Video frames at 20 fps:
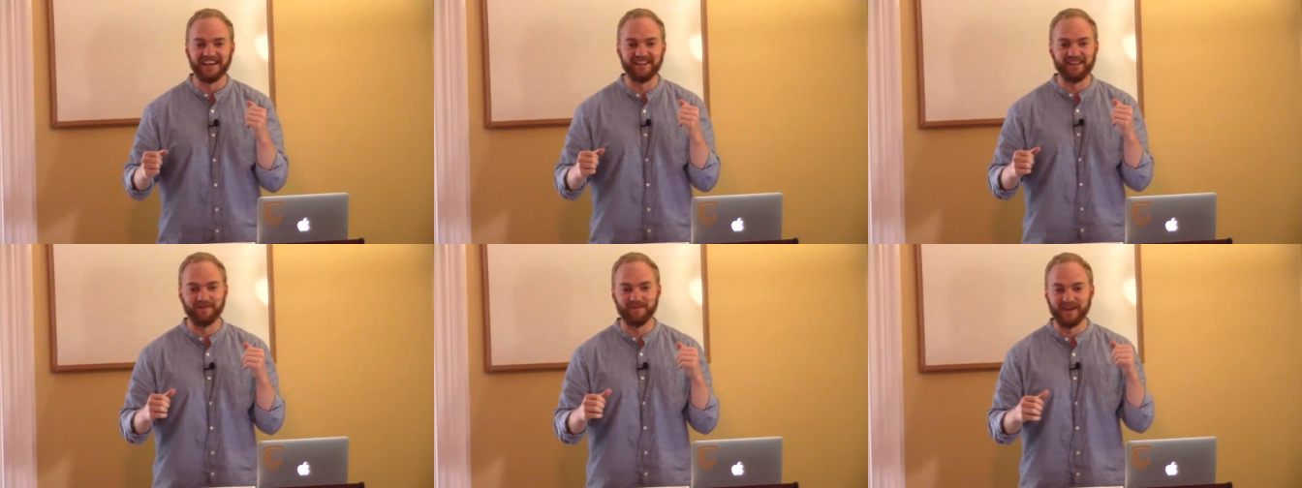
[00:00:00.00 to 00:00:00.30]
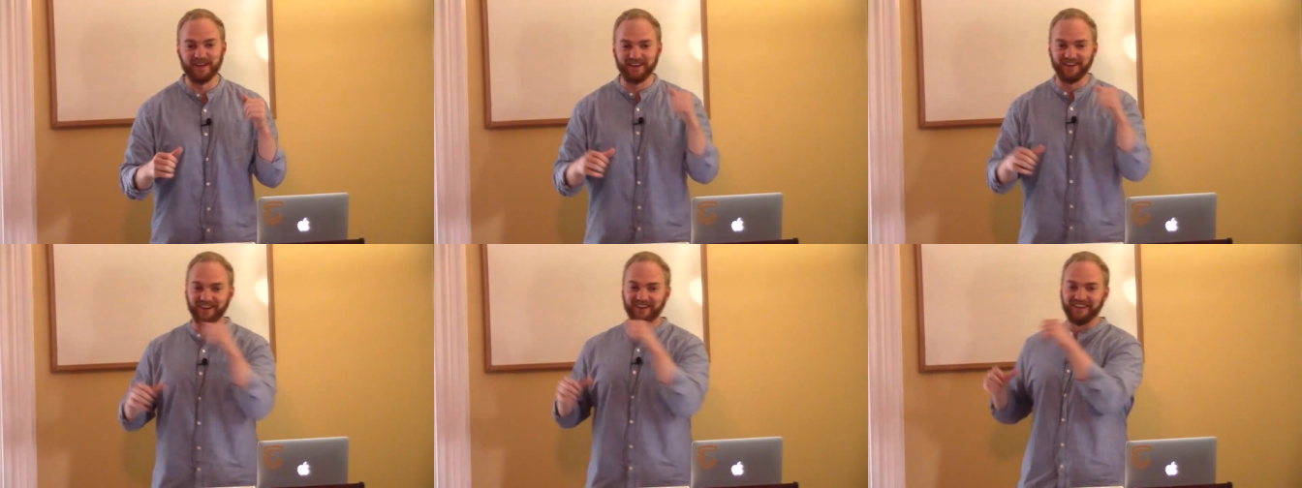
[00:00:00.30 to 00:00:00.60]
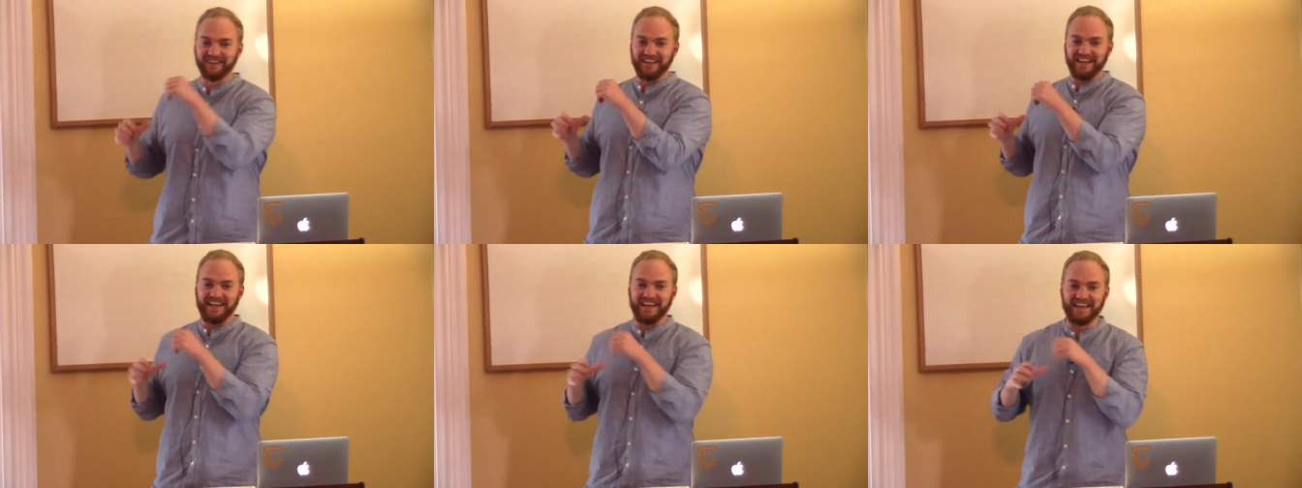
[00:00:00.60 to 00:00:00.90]
in the
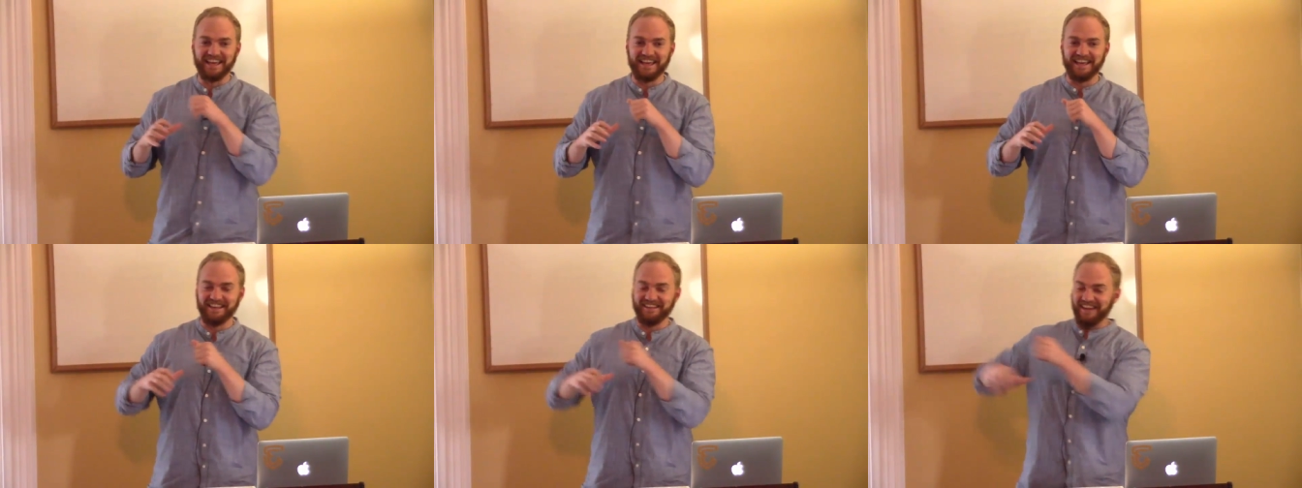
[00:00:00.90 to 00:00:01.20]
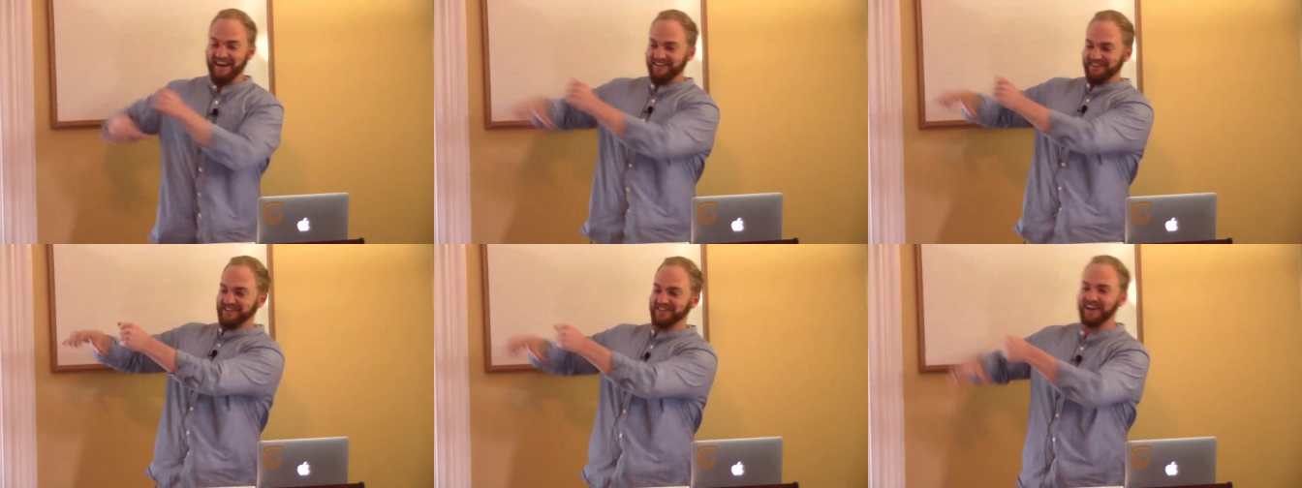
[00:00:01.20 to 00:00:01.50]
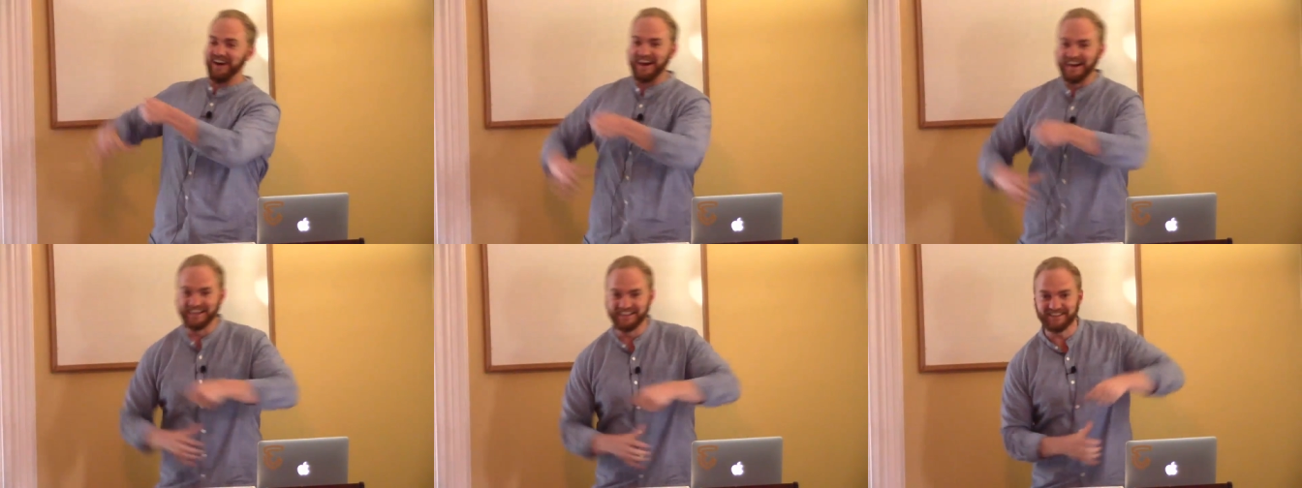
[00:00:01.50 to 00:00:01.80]
middle and I was
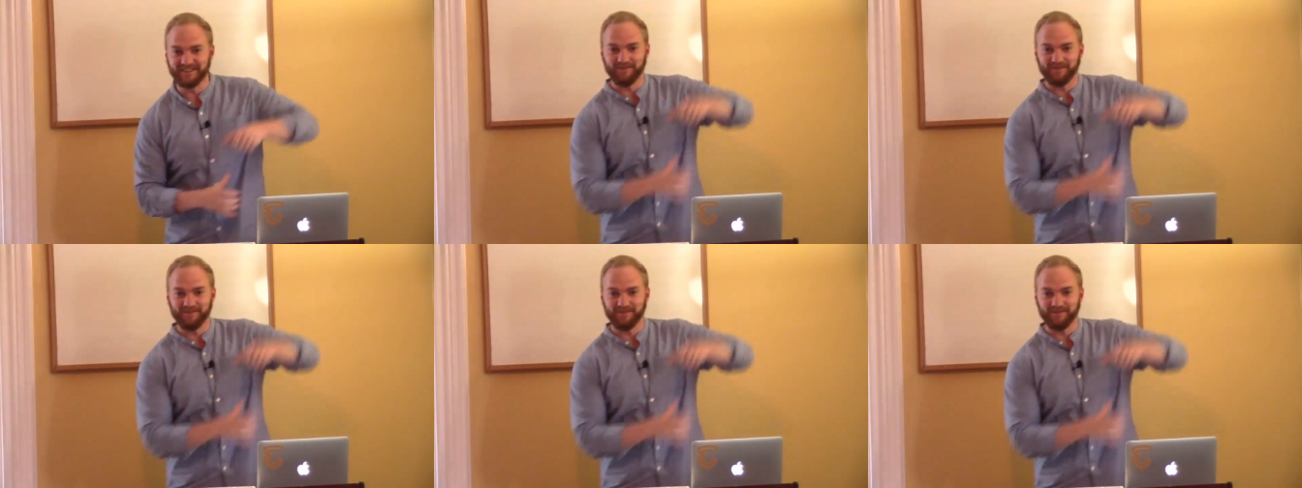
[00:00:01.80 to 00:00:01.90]
trying